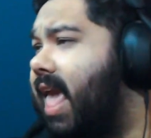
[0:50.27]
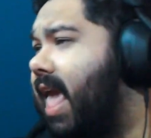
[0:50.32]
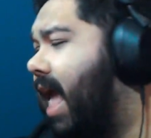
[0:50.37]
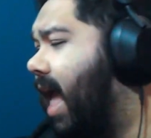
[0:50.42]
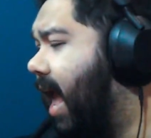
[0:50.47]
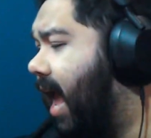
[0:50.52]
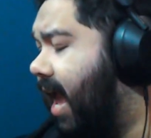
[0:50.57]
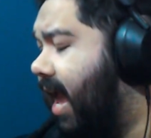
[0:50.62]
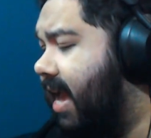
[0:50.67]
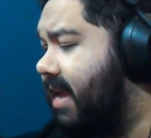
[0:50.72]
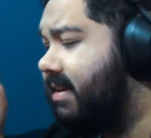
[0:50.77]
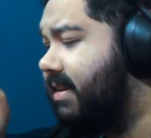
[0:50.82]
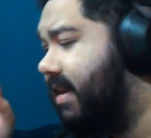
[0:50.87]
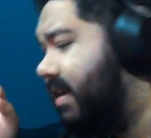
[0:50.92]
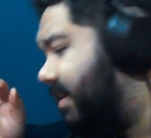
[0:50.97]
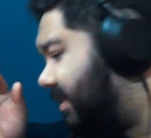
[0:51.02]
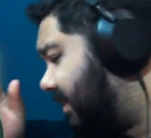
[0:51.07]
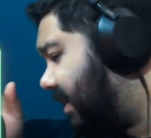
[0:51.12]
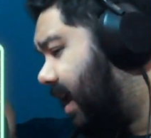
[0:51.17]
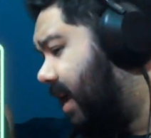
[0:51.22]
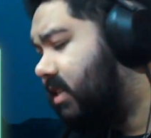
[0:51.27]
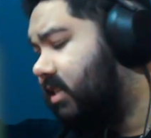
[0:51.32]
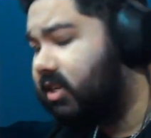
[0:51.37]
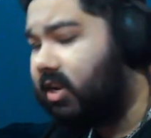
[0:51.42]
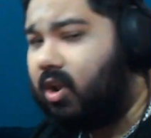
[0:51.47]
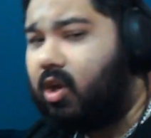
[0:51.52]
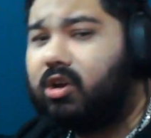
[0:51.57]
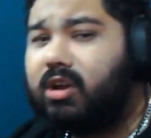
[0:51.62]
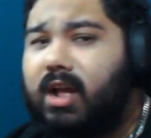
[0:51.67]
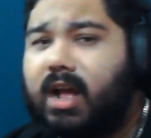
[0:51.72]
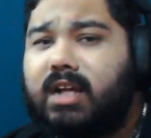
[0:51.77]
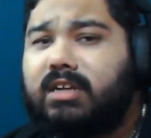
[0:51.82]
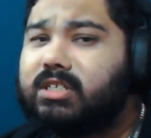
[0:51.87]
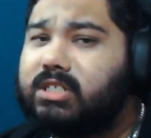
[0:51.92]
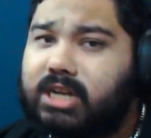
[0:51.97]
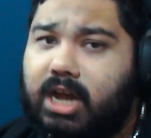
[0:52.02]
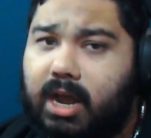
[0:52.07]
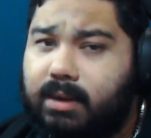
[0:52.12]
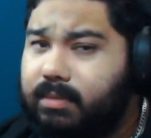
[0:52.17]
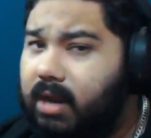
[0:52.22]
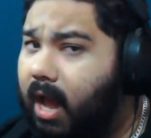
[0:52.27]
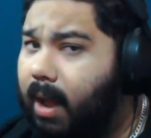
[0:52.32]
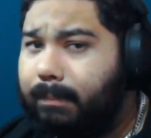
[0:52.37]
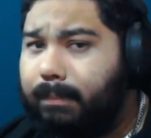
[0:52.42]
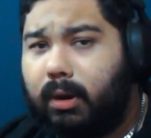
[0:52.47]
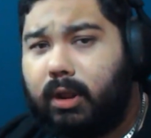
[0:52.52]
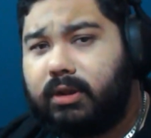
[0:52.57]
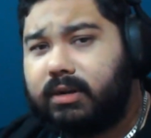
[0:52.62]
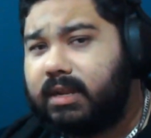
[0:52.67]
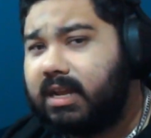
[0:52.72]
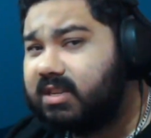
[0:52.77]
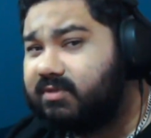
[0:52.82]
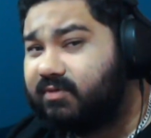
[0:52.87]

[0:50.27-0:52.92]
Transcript: and it takes a long ass time to upload these